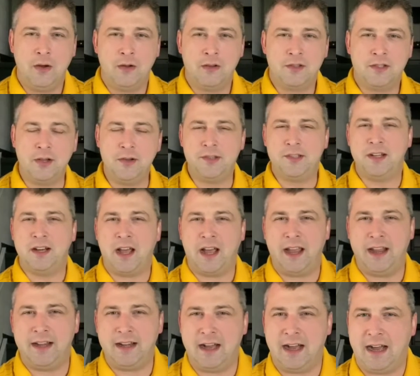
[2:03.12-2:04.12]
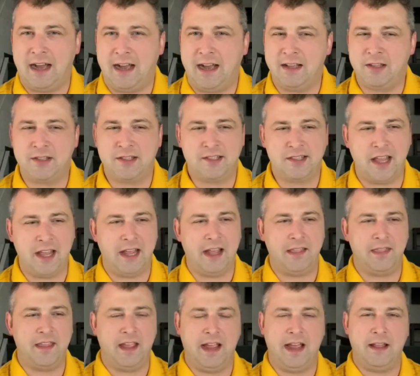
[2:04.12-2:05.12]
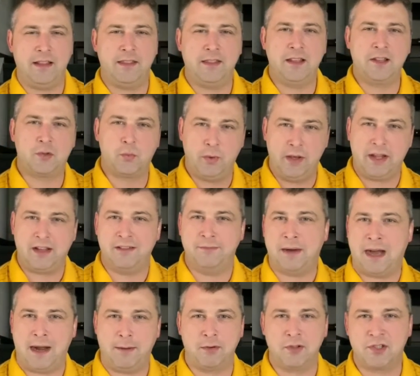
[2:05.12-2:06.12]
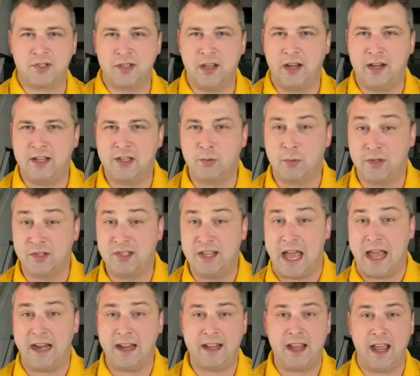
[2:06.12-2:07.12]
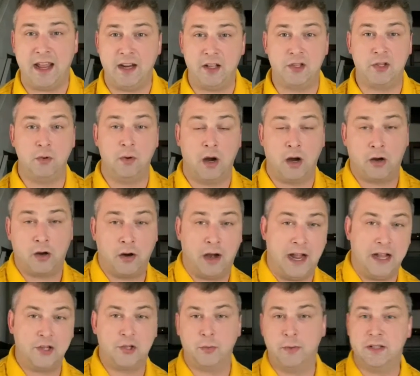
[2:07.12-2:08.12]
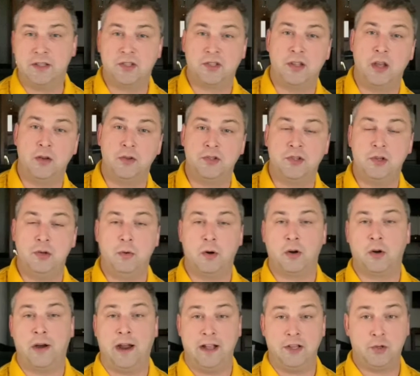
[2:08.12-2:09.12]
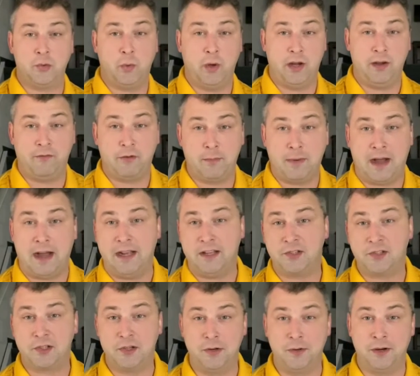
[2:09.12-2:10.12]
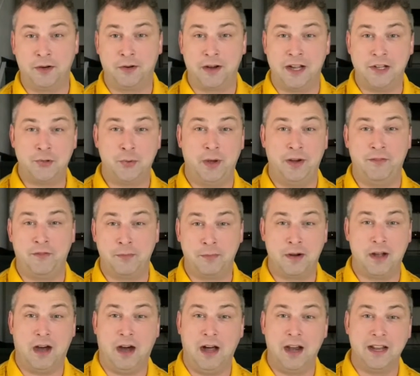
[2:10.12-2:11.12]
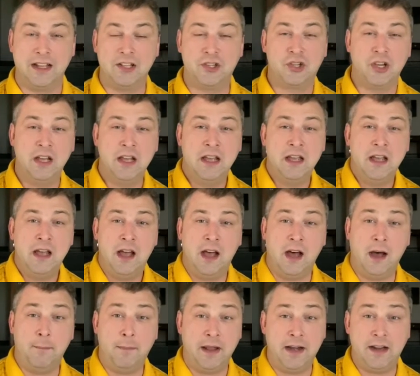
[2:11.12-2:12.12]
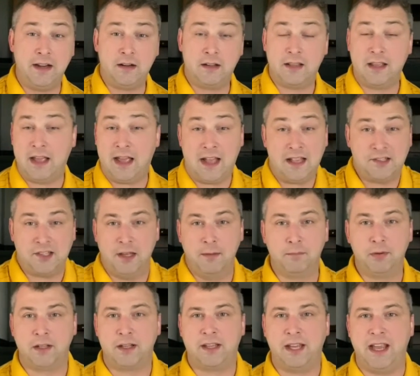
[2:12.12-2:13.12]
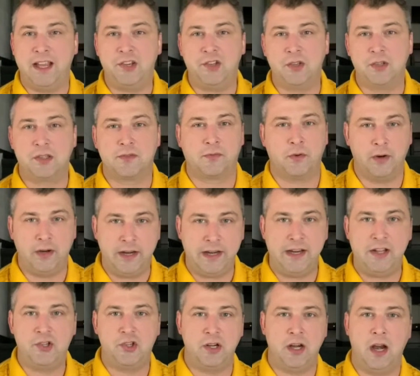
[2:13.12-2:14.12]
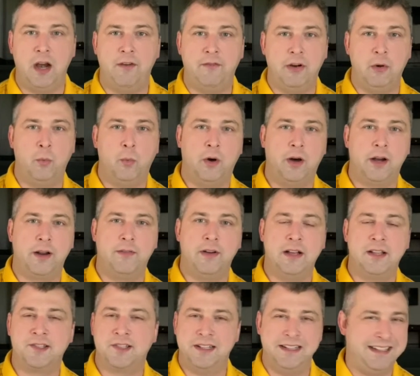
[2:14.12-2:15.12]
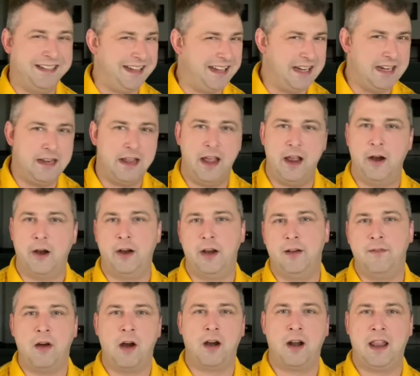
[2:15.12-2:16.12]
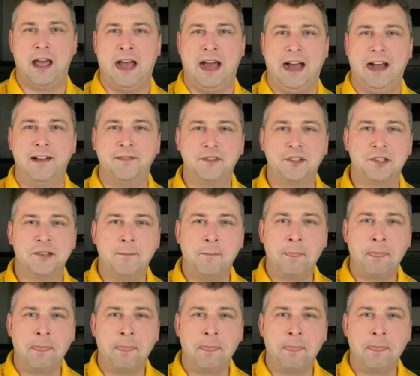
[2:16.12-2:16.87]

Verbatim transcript: Tuesday night, I said that this week of Bible studies was dedicated to our graduates, those who are graduating from high school and graduating from college. Uh, but it, it has implications for each and every one of us in any area of our lives.